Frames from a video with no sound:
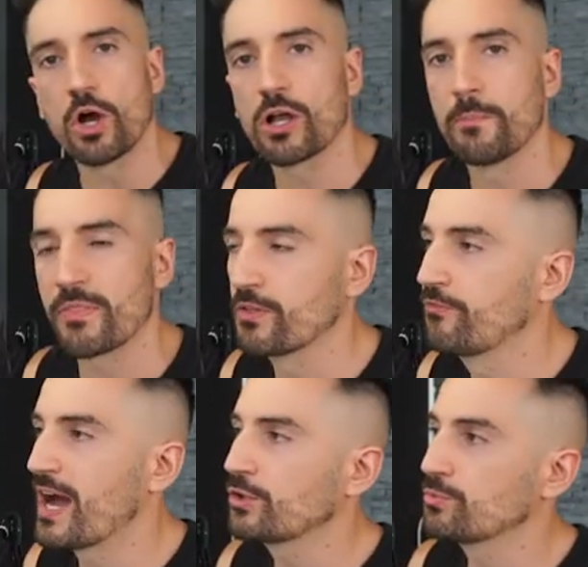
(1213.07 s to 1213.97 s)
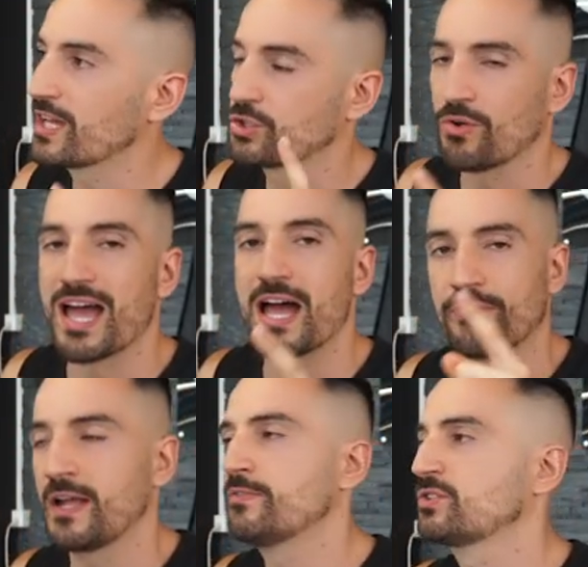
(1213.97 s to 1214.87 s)
talk about the value that you
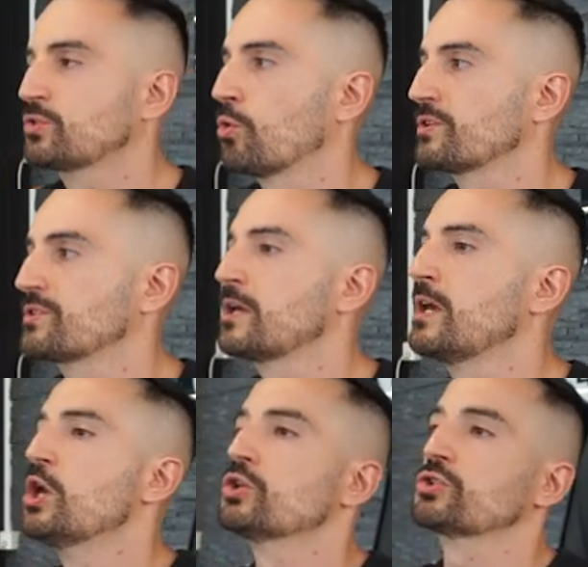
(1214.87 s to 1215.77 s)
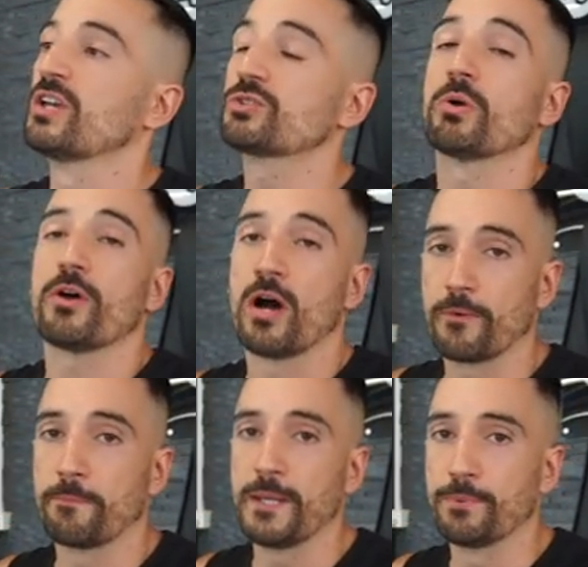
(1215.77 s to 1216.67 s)
have in this course. So here's what
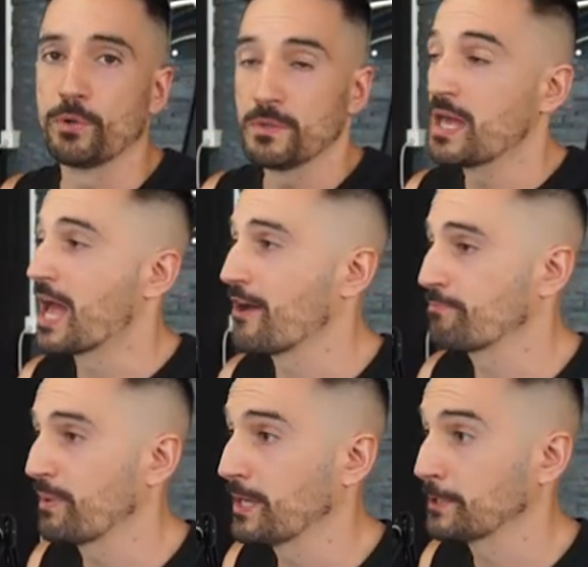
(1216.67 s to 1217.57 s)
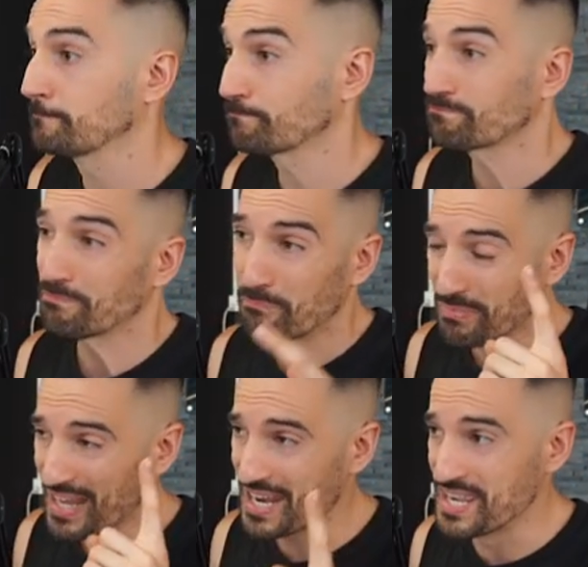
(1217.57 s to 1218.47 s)
other people have paid.
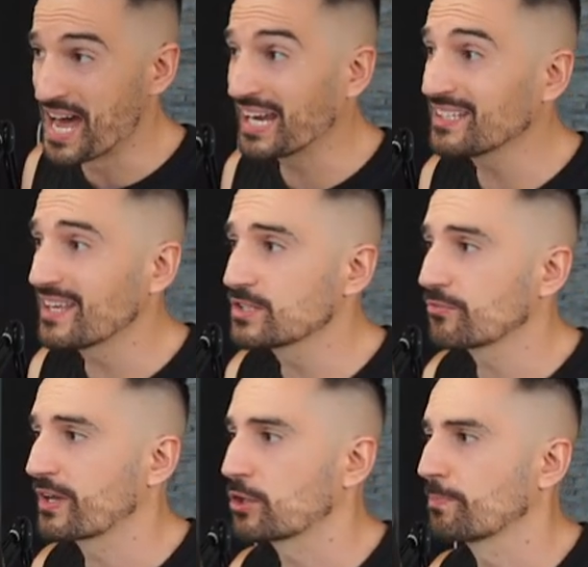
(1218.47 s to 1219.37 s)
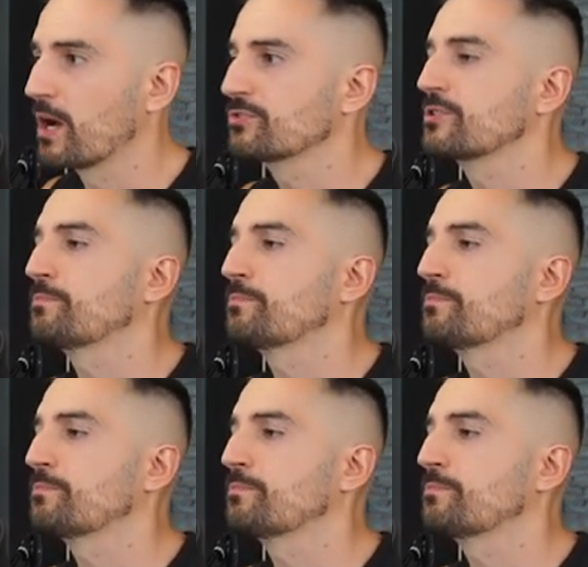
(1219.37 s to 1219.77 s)
90 Days of Kettlebells is